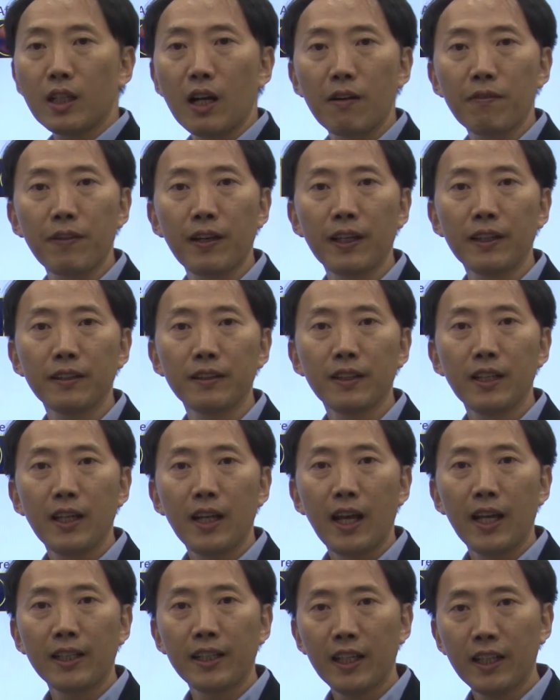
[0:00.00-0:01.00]
caffeine,
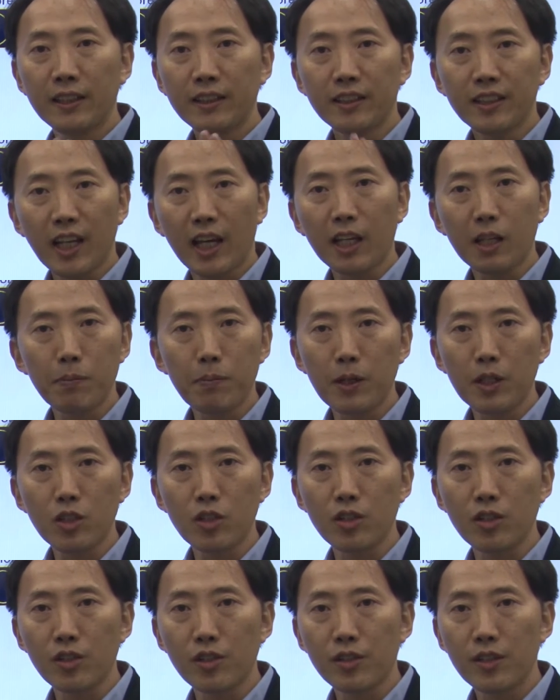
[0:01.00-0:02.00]
and then take
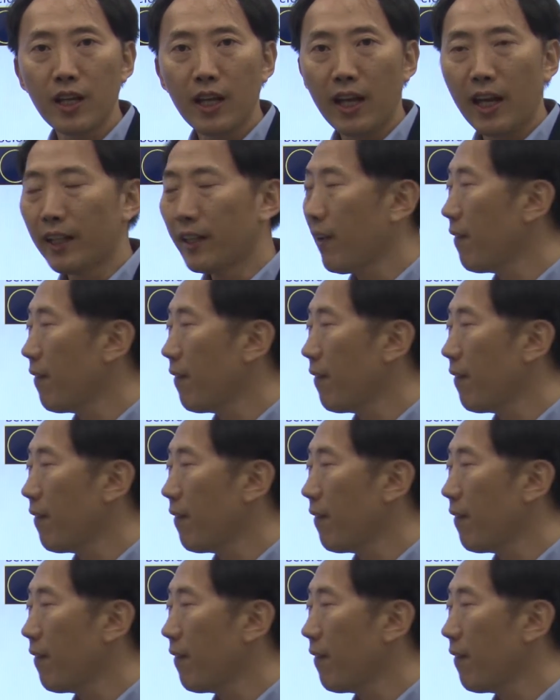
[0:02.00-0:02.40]
pictures, and